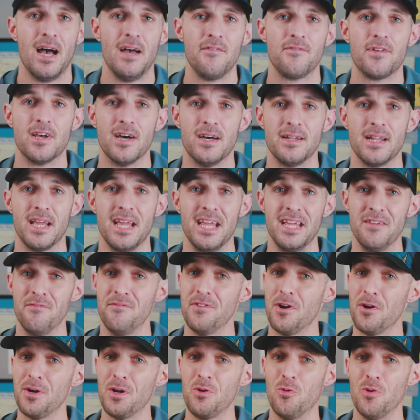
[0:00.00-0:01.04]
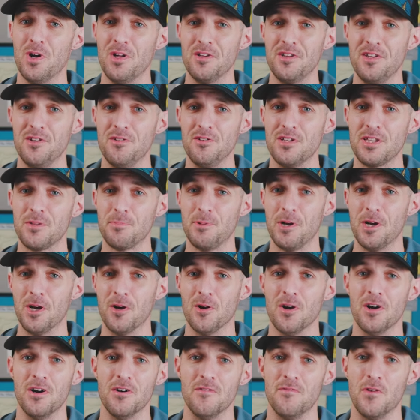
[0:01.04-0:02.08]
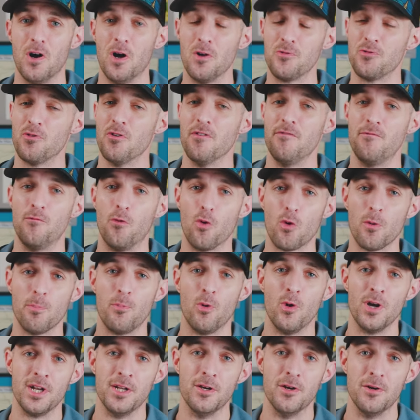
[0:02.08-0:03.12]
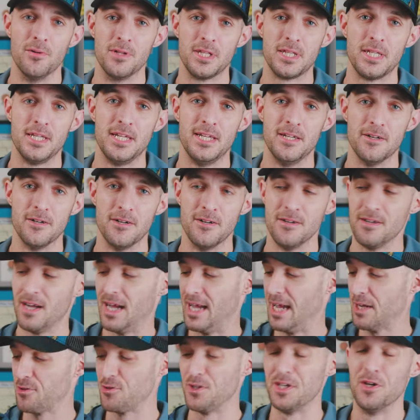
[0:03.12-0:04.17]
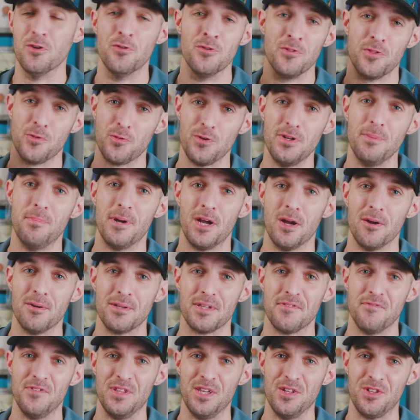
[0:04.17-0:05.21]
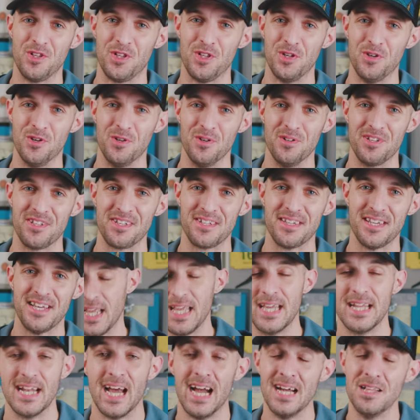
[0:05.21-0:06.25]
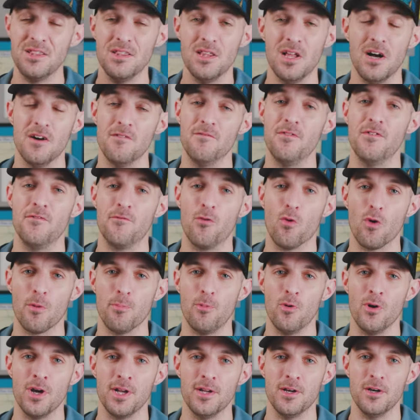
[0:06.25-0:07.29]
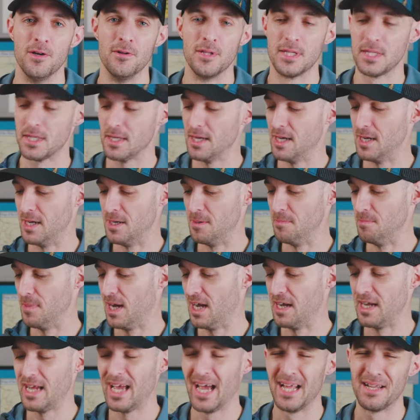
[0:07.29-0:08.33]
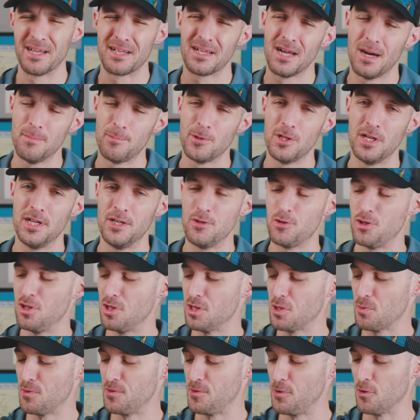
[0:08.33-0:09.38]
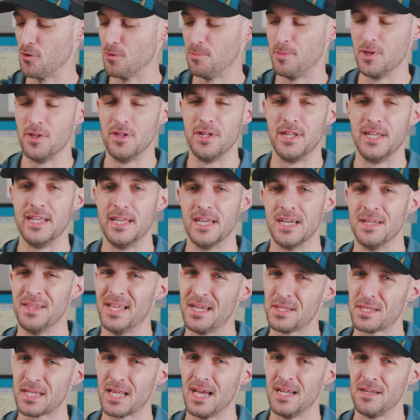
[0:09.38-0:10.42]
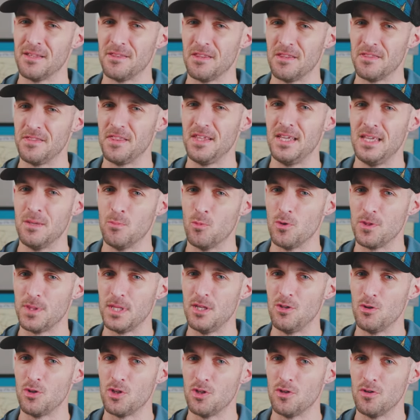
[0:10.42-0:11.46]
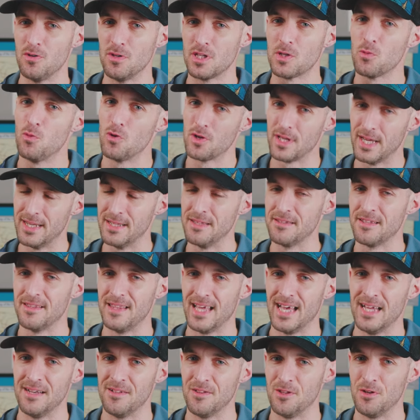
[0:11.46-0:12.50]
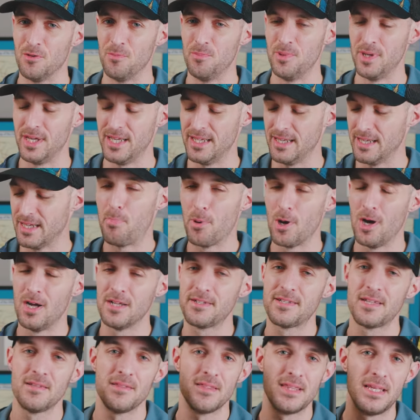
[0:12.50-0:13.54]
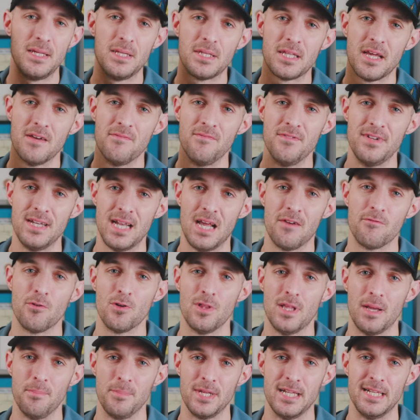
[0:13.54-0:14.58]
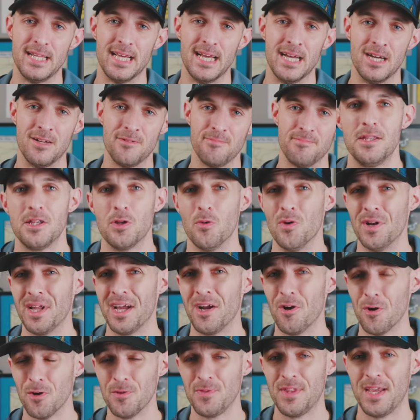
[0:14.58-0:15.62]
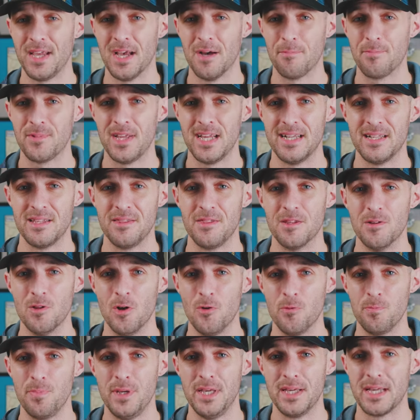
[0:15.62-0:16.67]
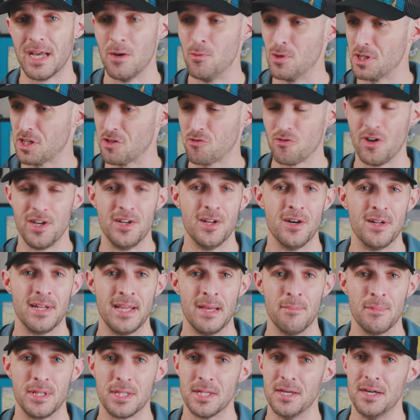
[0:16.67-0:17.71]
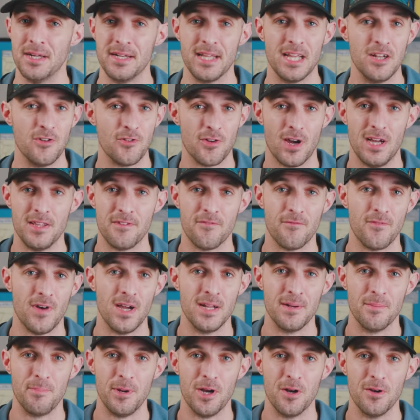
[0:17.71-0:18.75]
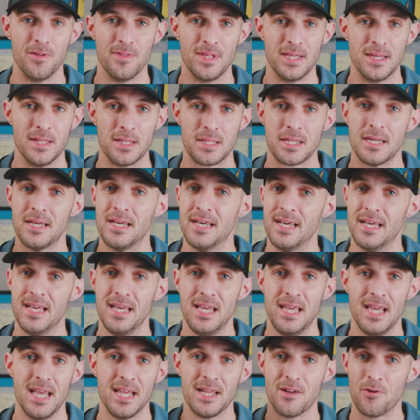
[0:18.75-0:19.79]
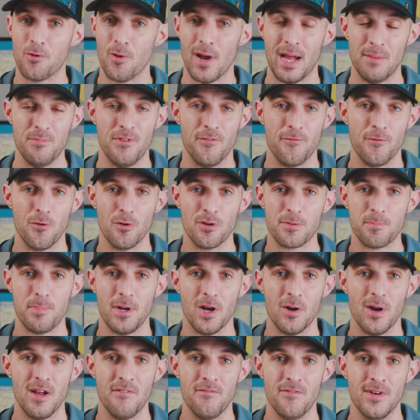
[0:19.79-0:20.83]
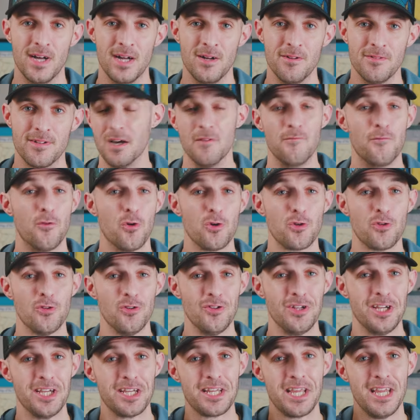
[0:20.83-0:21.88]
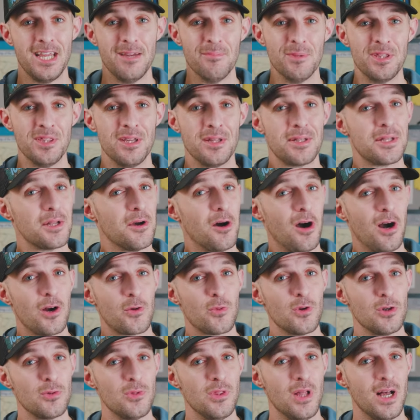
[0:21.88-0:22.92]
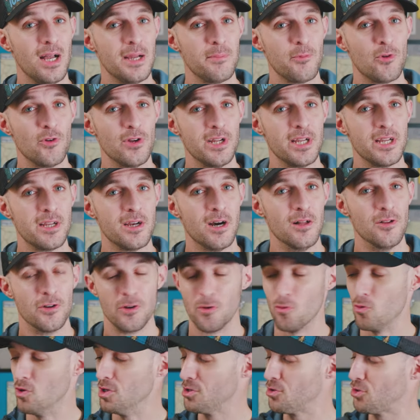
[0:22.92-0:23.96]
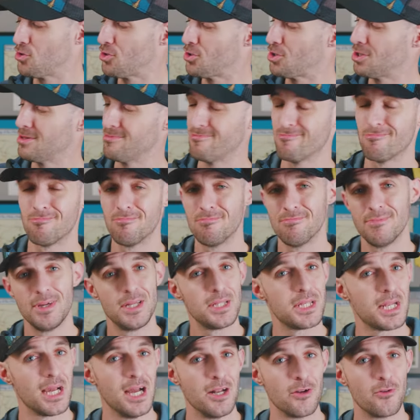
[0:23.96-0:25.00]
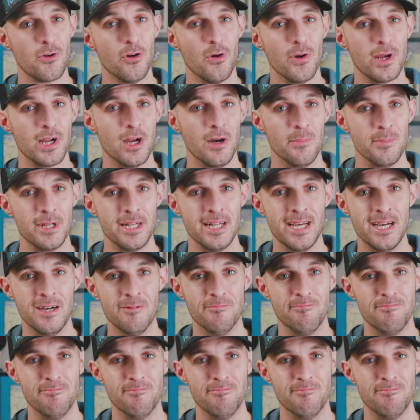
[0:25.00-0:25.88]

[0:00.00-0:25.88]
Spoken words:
I've got a very well used pair of Altra 4.0s here. I actually own 3 pairs of these shoes and I love the 4.0s. I had a couple of issues with durability and that's kind of the theme with these shoes. We'll get into that in a little bit, but these have never let me down. So when I heard they updated the Lone Peak, I went straight on Amazon and tried to find a pair of these and grabbed the first pair I found. Unfortunately, it came in this awkward lime green color, which it's kind of growing on me now.